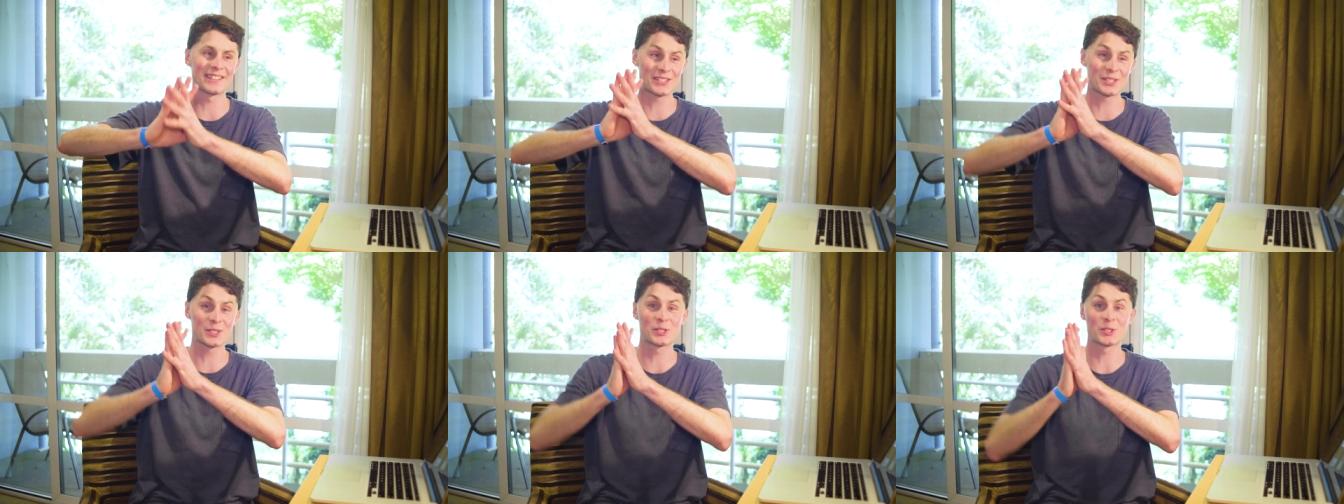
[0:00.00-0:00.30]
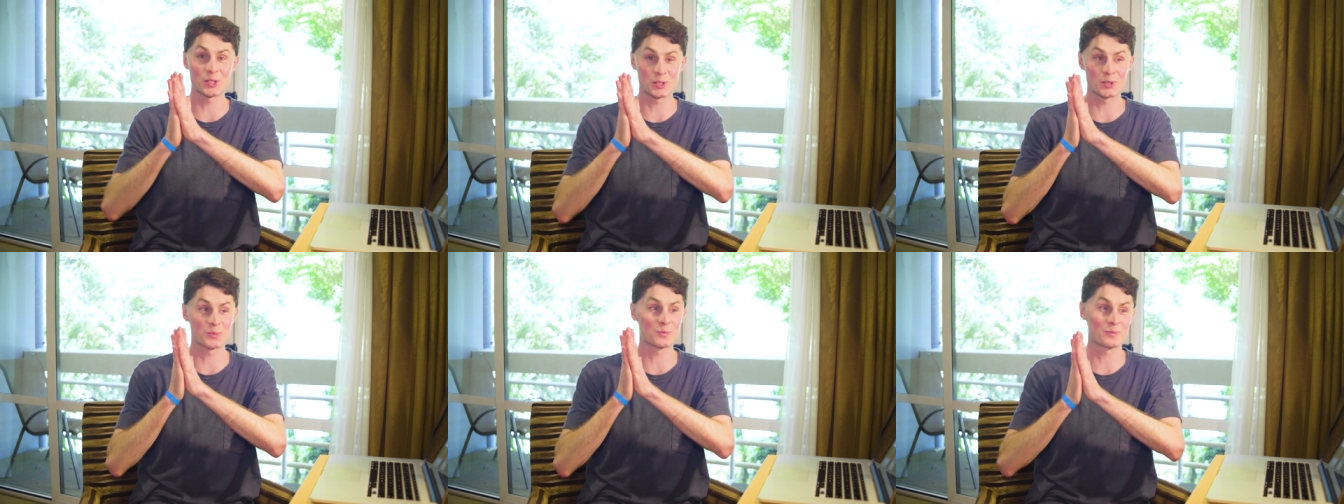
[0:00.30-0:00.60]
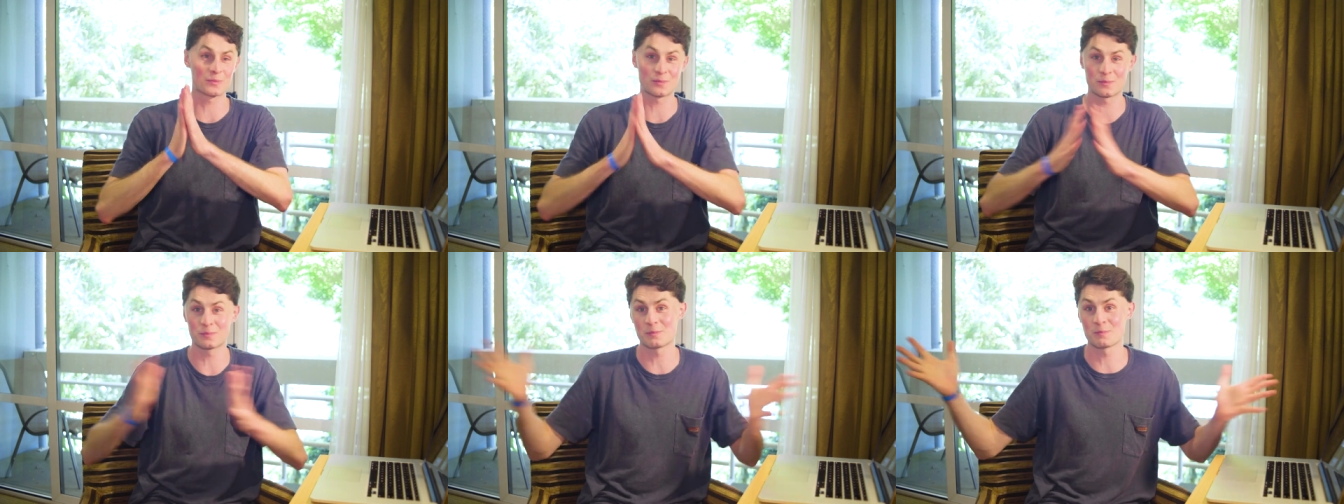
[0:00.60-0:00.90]
This is just
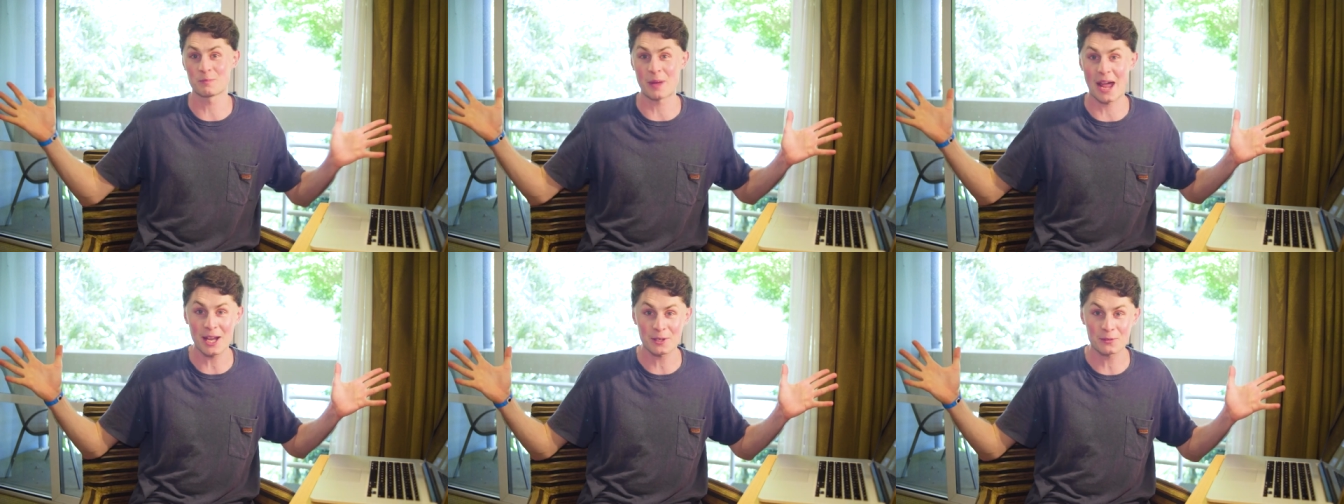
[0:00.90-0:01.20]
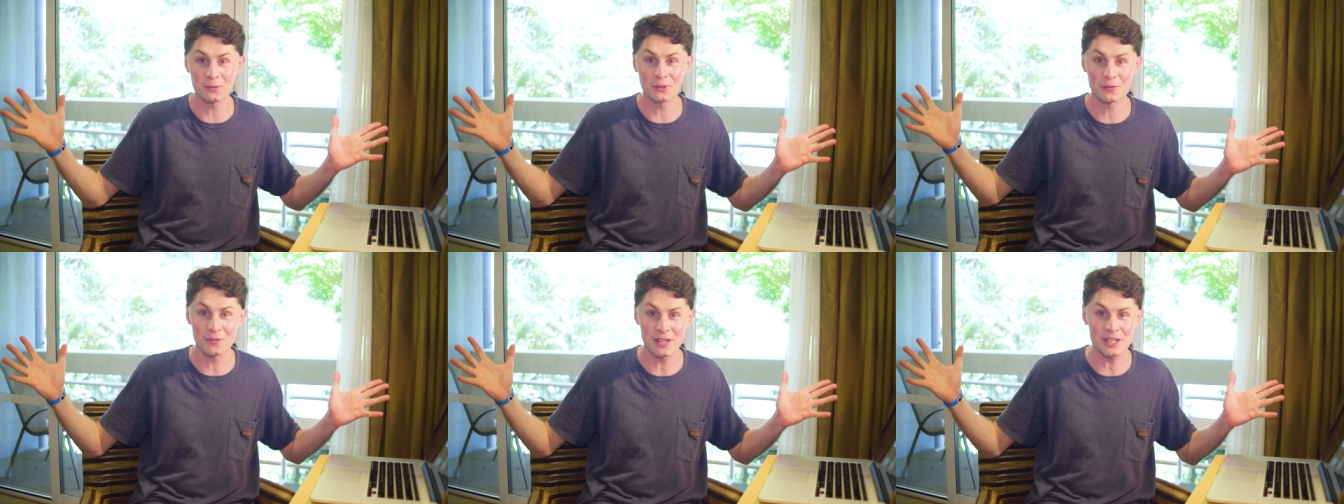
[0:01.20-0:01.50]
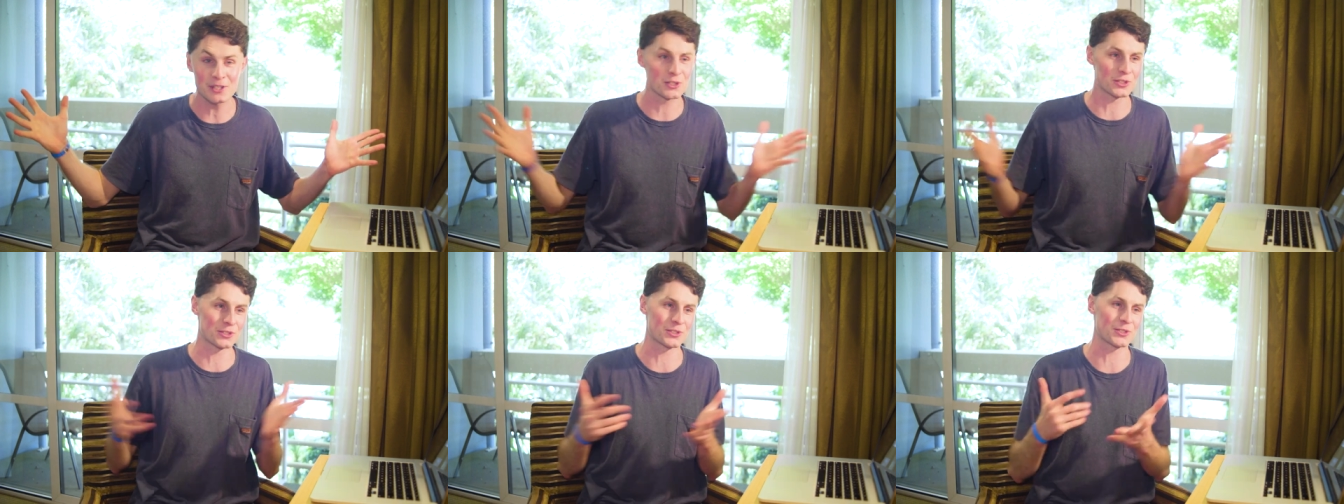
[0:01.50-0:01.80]
packed full of
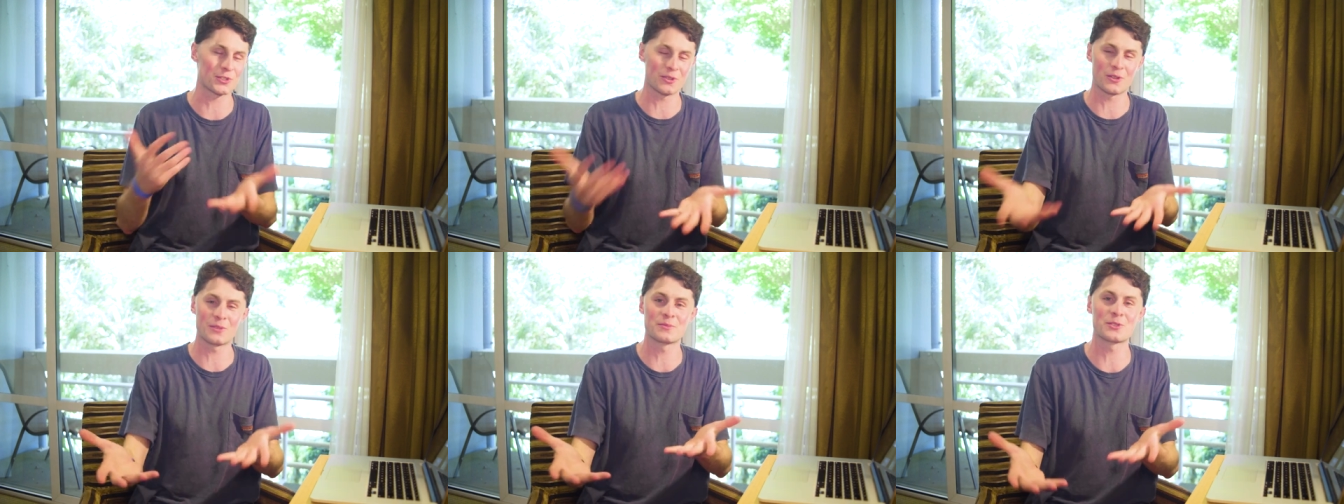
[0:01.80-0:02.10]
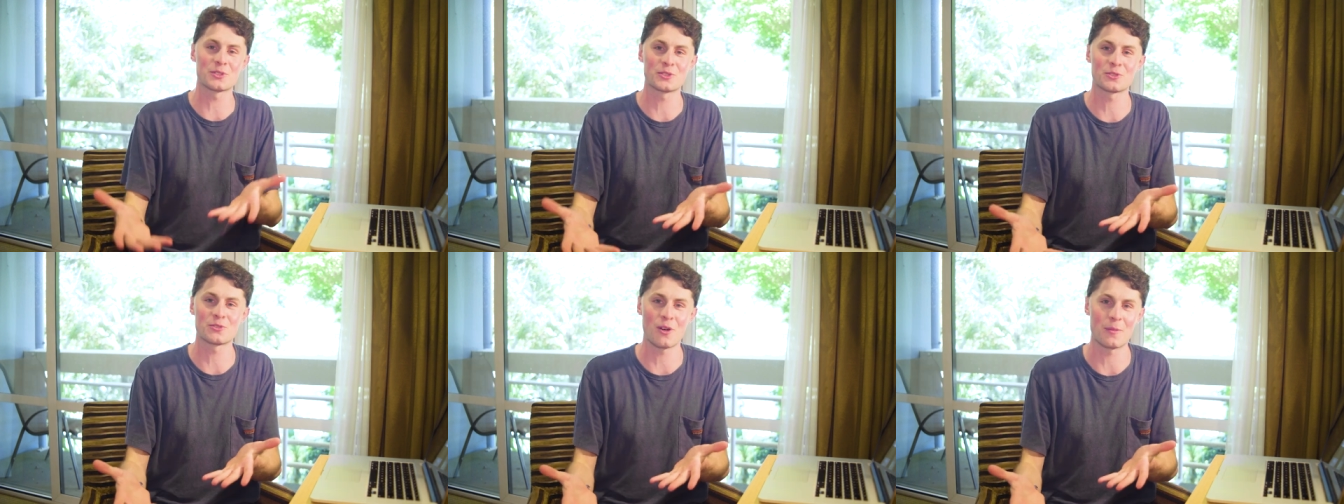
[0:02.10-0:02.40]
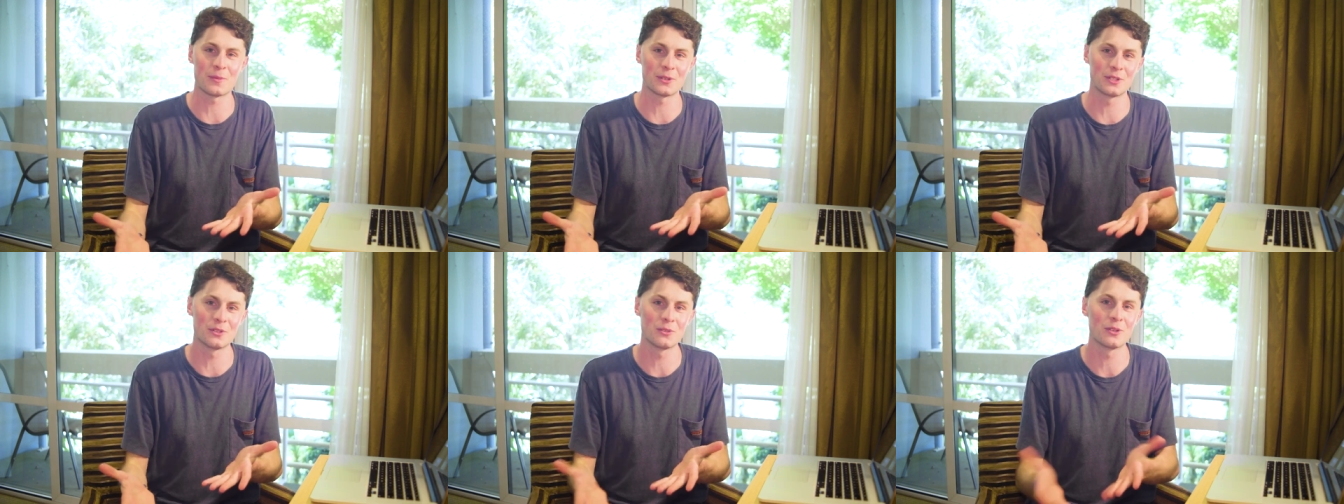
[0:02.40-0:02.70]
features, so I'm just
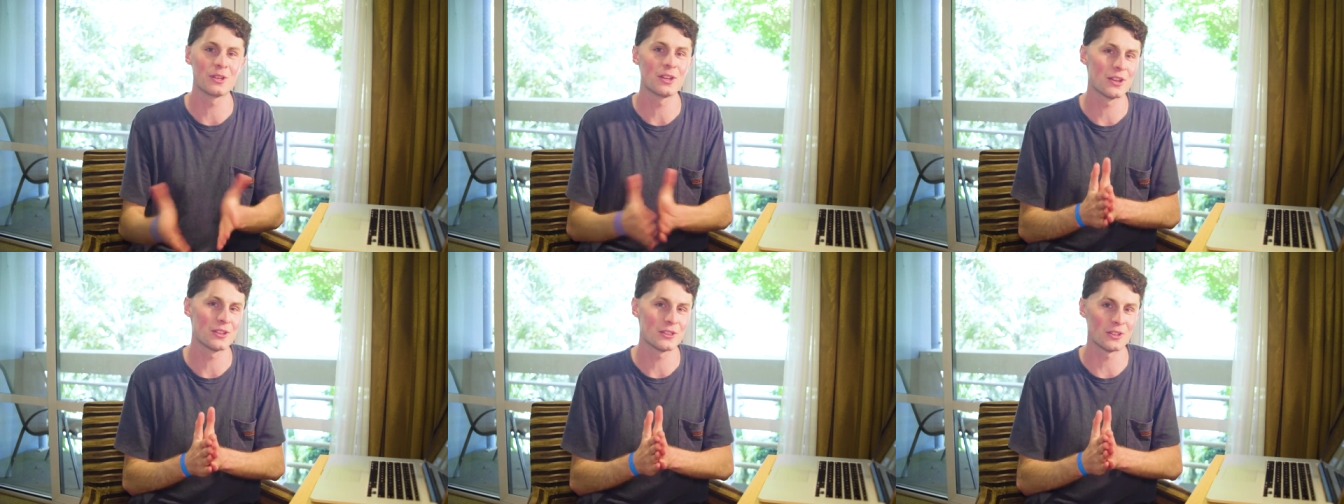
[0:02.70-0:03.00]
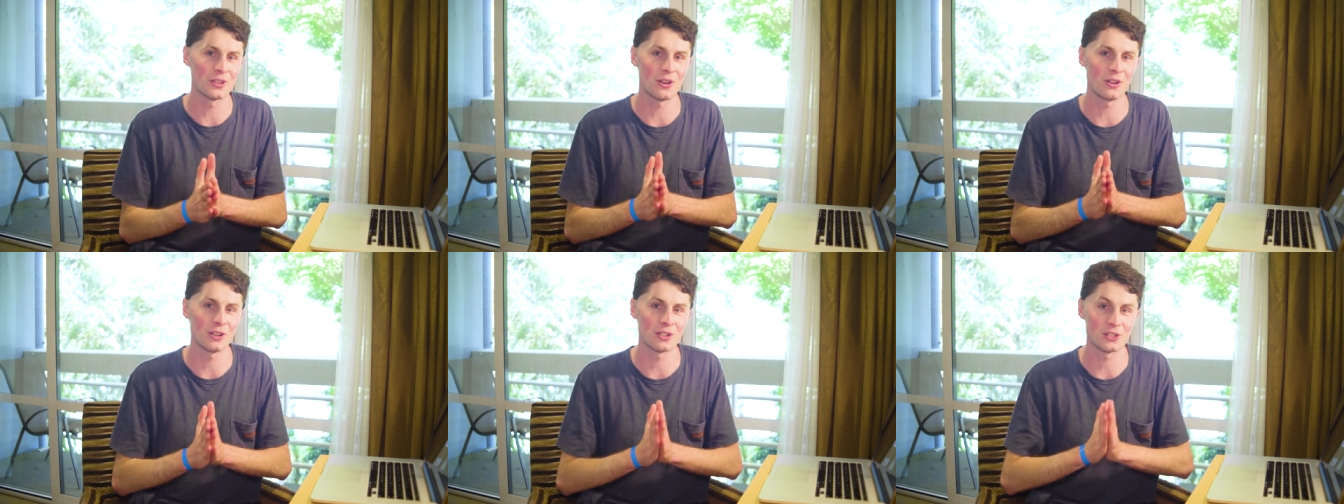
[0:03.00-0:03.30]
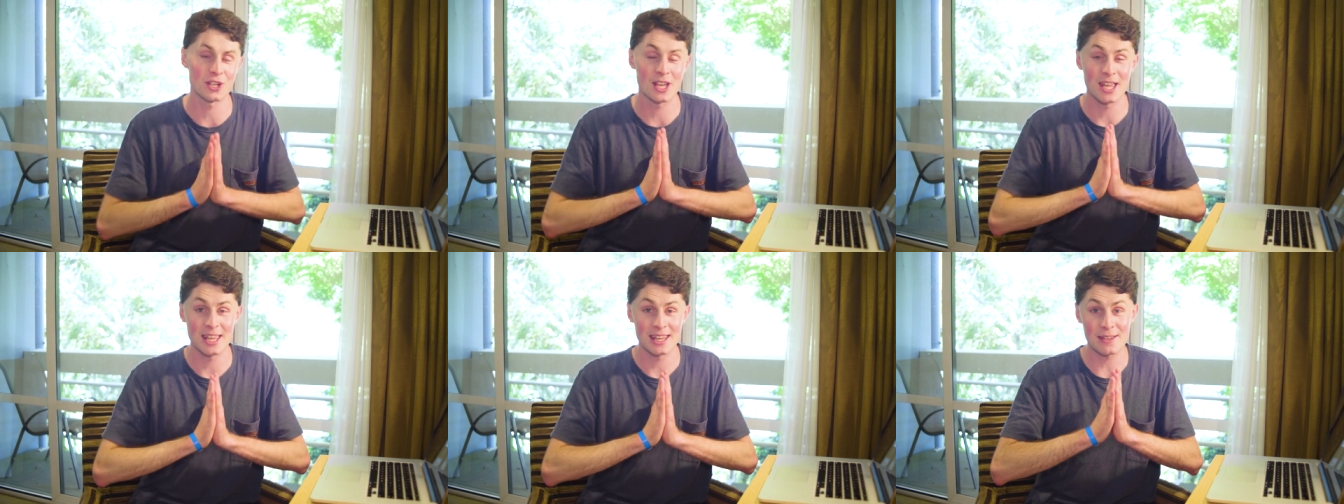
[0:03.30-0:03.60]
dropping you the
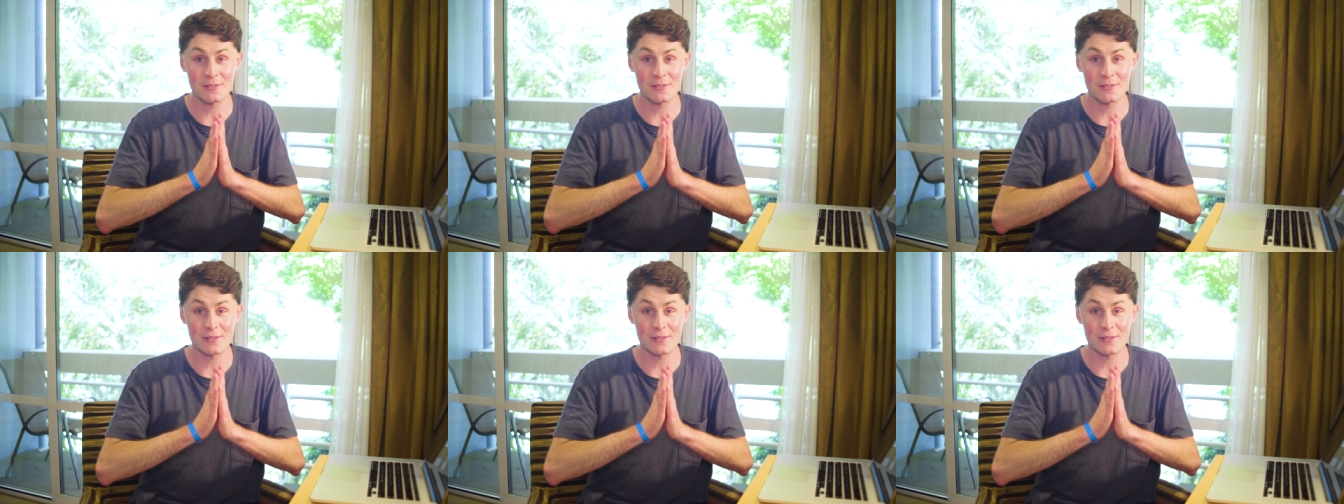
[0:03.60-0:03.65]
knowledge.